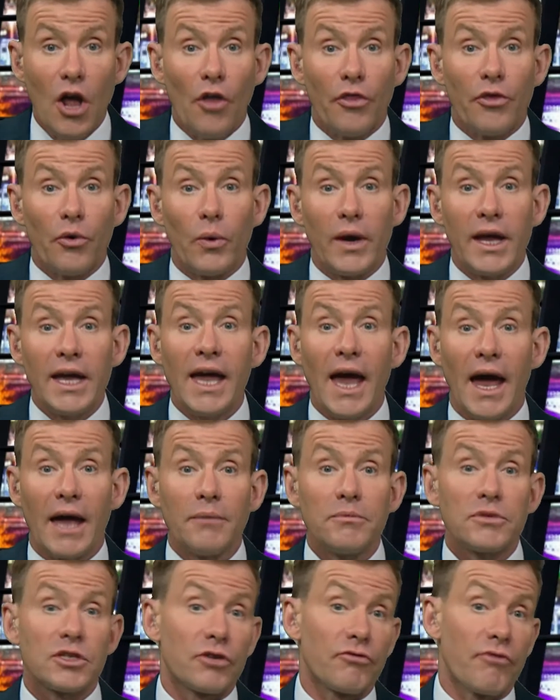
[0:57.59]
The week
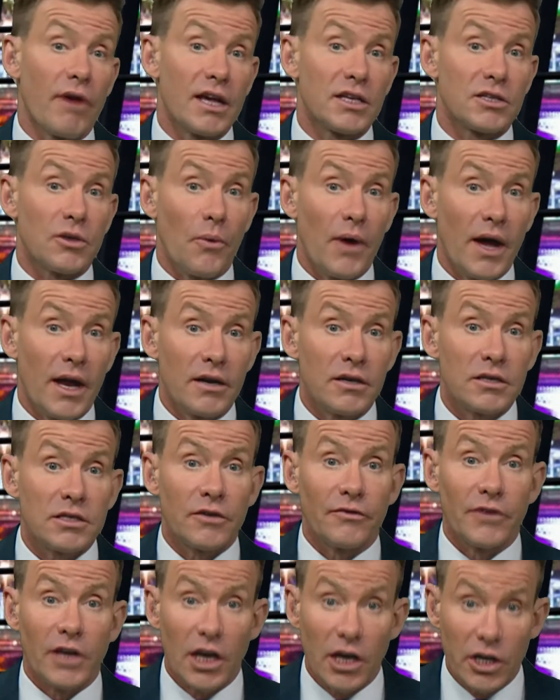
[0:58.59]
aims to raise awareness
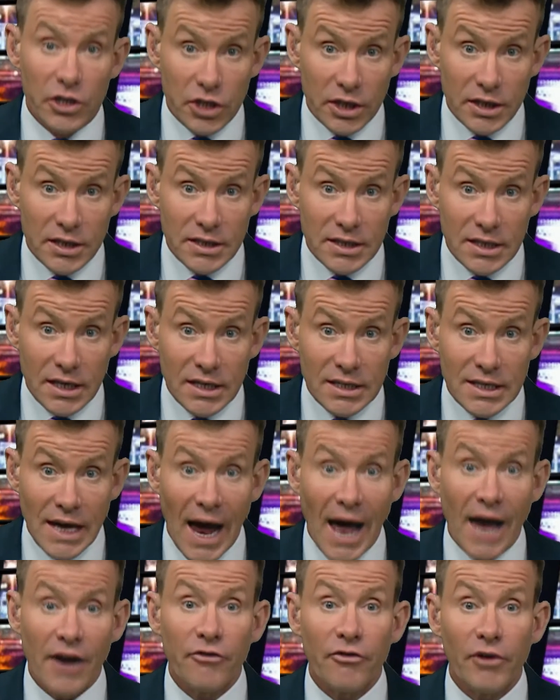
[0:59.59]
of allergic disease
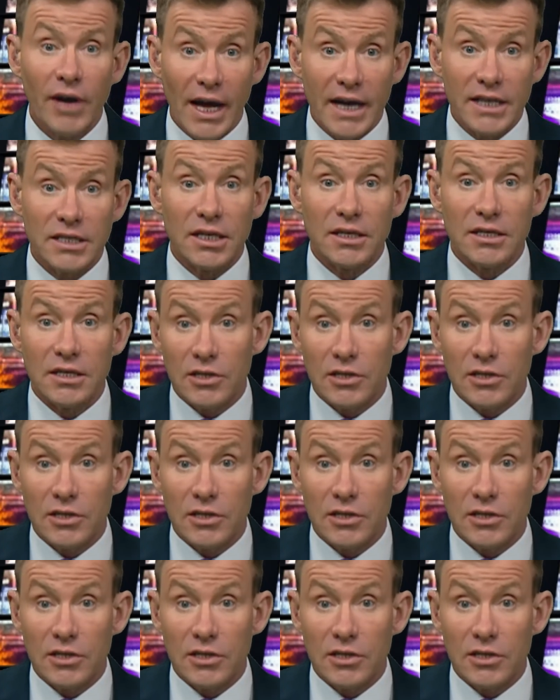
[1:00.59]
and related